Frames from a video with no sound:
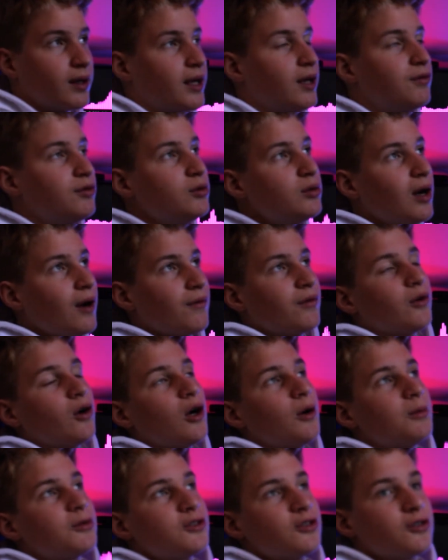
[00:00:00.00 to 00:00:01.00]
If you have the
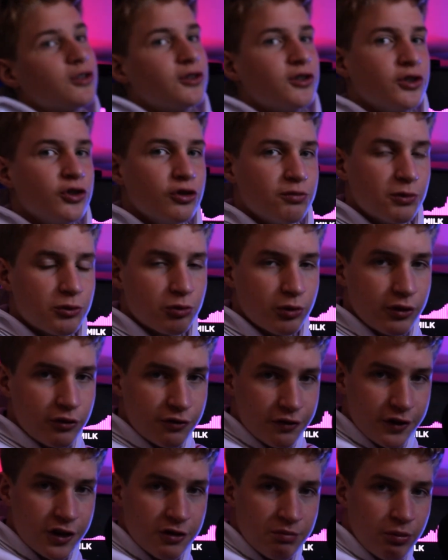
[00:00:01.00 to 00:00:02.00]
option to choose between
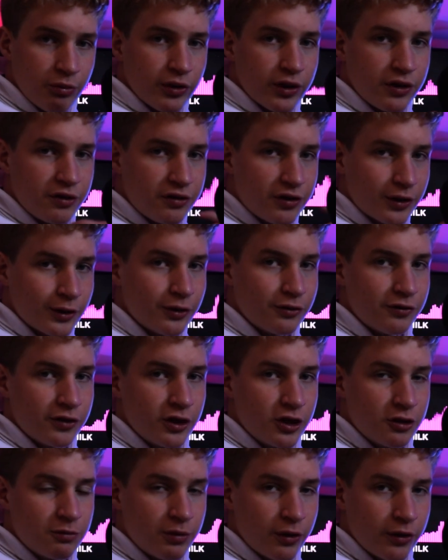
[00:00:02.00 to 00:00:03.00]
Fazeberry and Sour
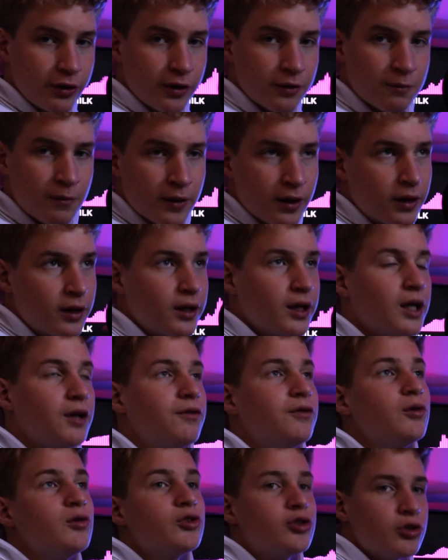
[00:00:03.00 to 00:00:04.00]
Fazeberry, if
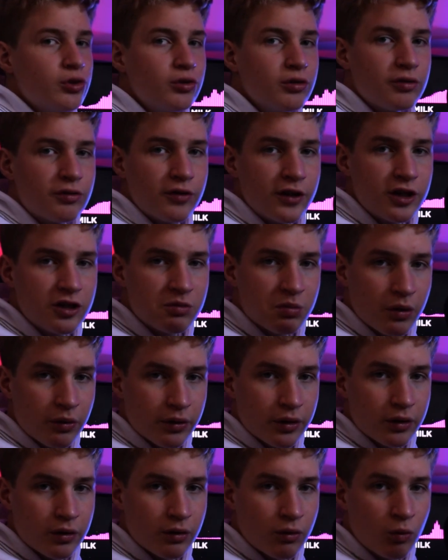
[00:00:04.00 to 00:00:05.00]
you choose
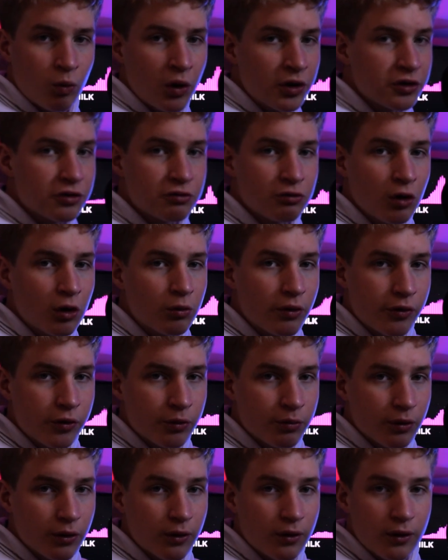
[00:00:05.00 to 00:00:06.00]
Fazeberry, what is wrong with you,
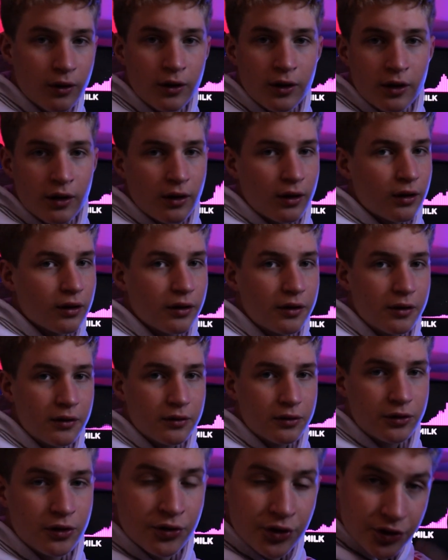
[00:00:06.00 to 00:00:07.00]
bro? Like,
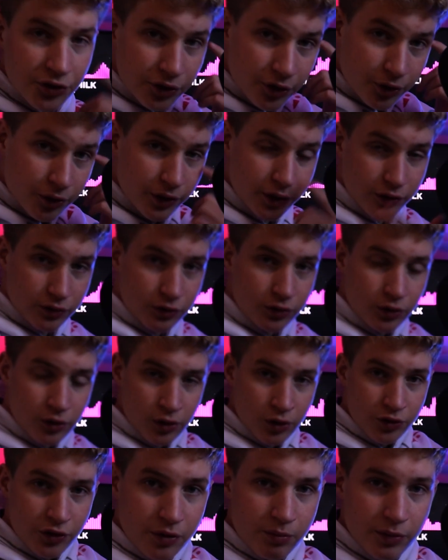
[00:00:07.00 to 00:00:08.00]
do you need to, like,
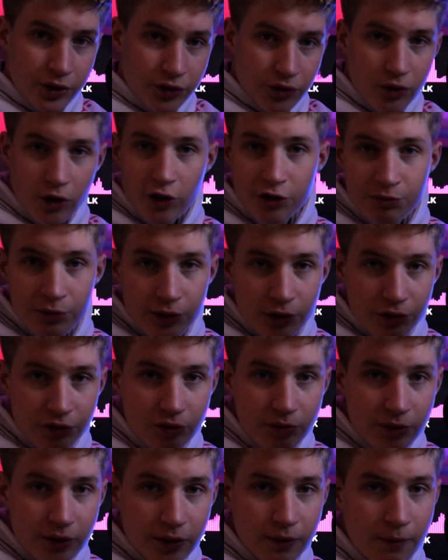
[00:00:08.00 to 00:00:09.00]
go to the mental hospital or
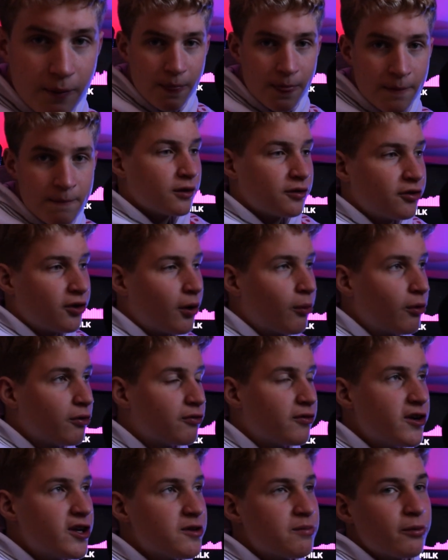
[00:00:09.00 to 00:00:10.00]
something? Sour
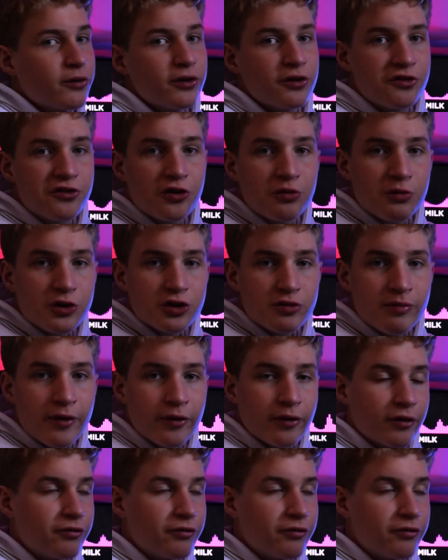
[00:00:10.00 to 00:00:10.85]
Fazeberry is so much better.